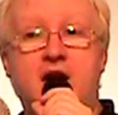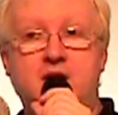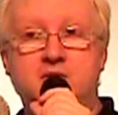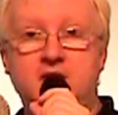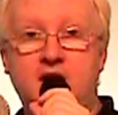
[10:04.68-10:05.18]

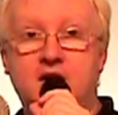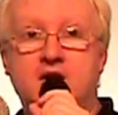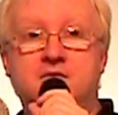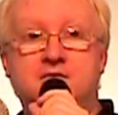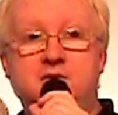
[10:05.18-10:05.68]
round,
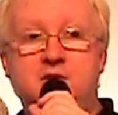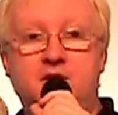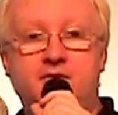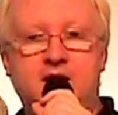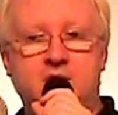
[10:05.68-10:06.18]

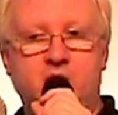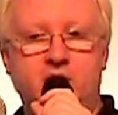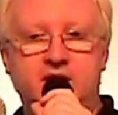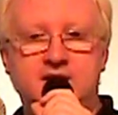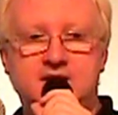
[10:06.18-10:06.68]
full of
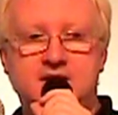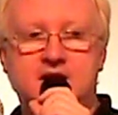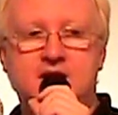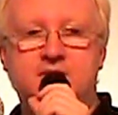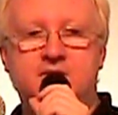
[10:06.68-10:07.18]

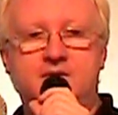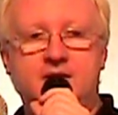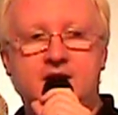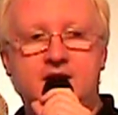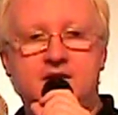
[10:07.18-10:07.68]
harmonics,
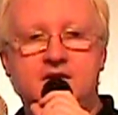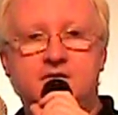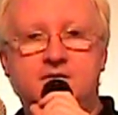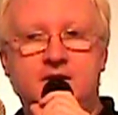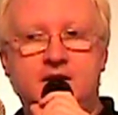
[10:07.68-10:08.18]

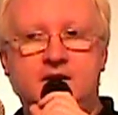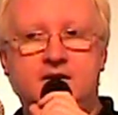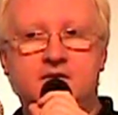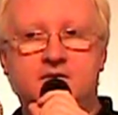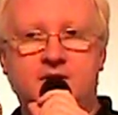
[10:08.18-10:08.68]
very,
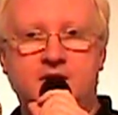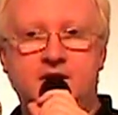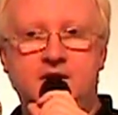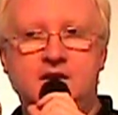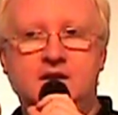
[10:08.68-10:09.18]
very,
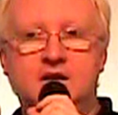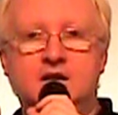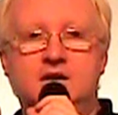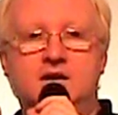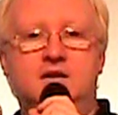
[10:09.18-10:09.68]

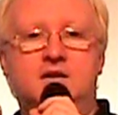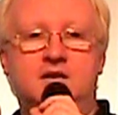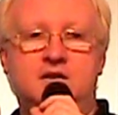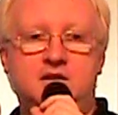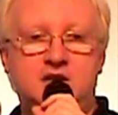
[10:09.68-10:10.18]
very
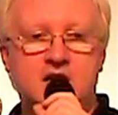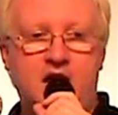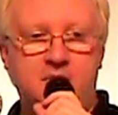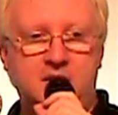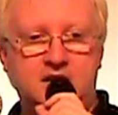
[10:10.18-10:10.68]

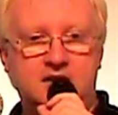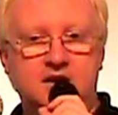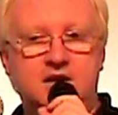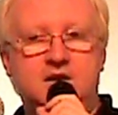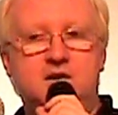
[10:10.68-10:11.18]

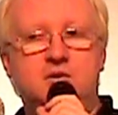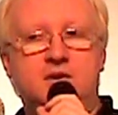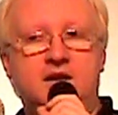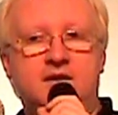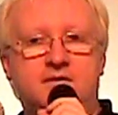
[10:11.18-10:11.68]
dynamic.
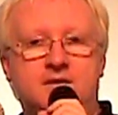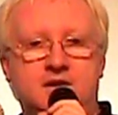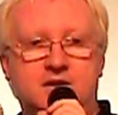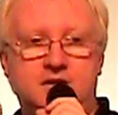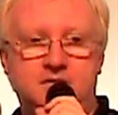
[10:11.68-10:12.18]
you
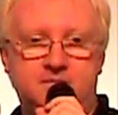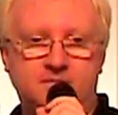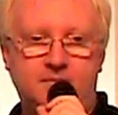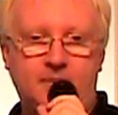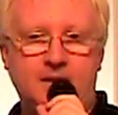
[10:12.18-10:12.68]
have
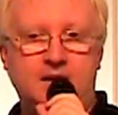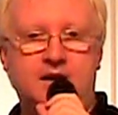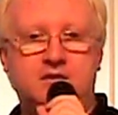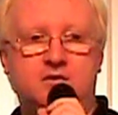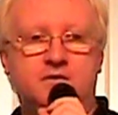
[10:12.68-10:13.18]
a
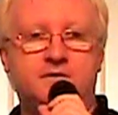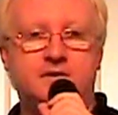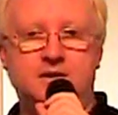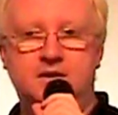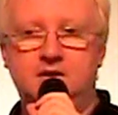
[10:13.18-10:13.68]
lot
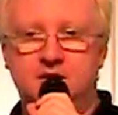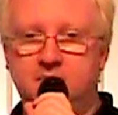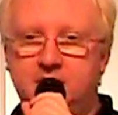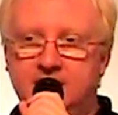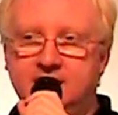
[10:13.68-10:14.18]

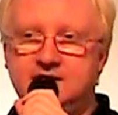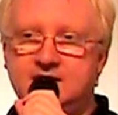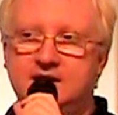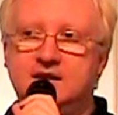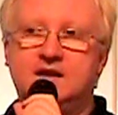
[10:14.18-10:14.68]
of
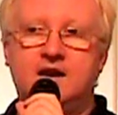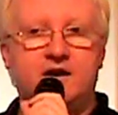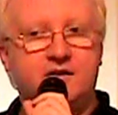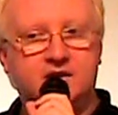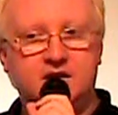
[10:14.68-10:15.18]
bass and
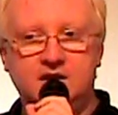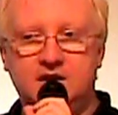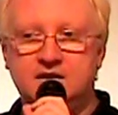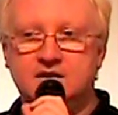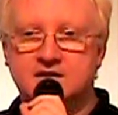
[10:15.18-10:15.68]

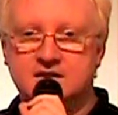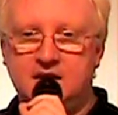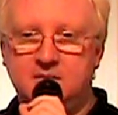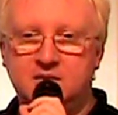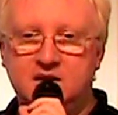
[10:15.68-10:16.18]
clarity in the
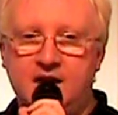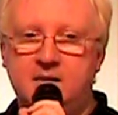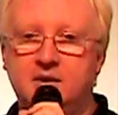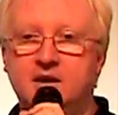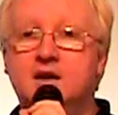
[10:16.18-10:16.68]
same
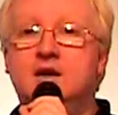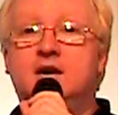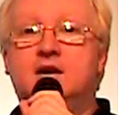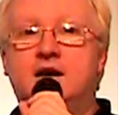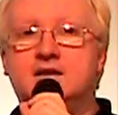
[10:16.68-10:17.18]
time.
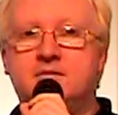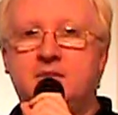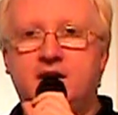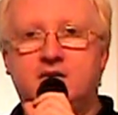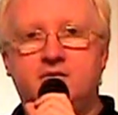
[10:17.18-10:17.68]

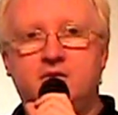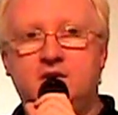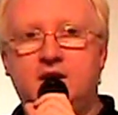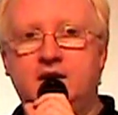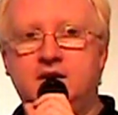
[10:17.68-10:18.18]
As a
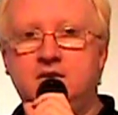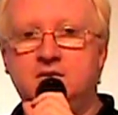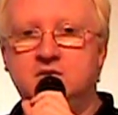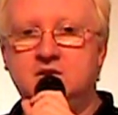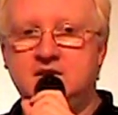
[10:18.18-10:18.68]
microphone, I
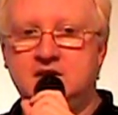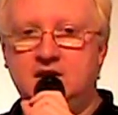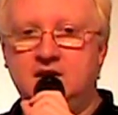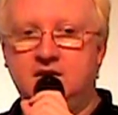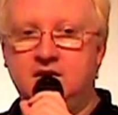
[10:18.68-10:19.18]

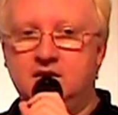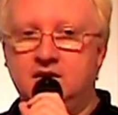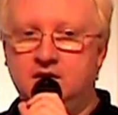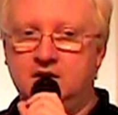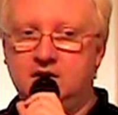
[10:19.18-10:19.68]
use an